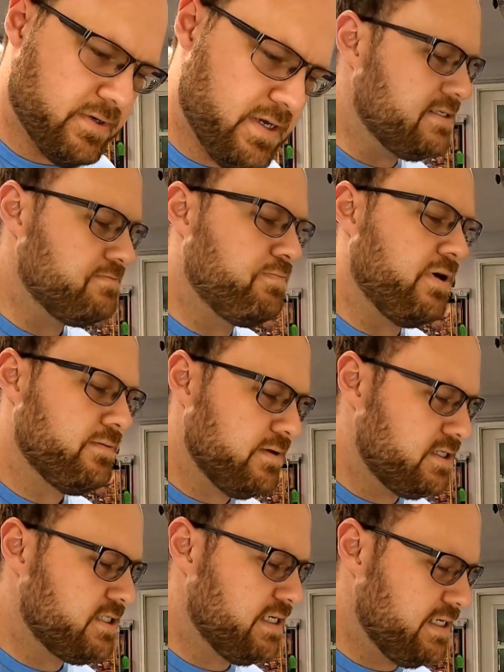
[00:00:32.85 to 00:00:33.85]
It's
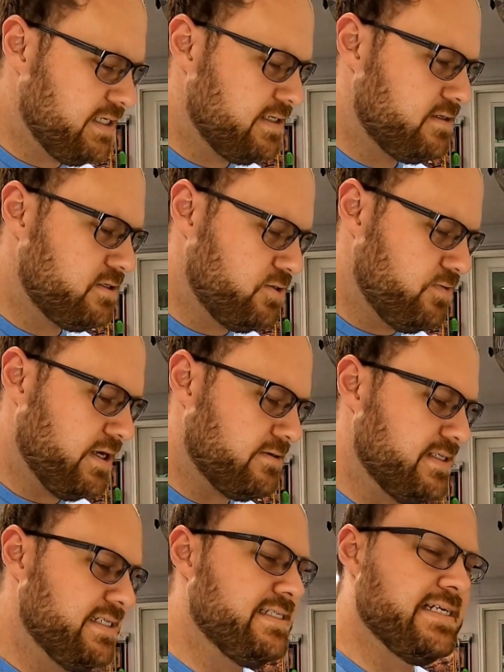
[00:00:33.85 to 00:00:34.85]
published in
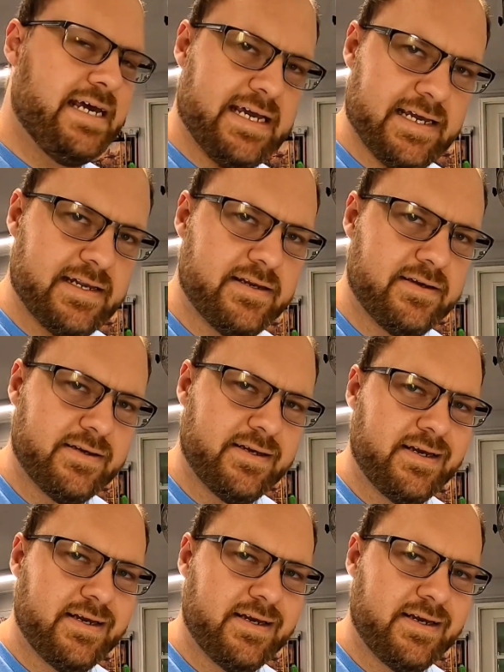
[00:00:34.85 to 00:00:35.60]
2010.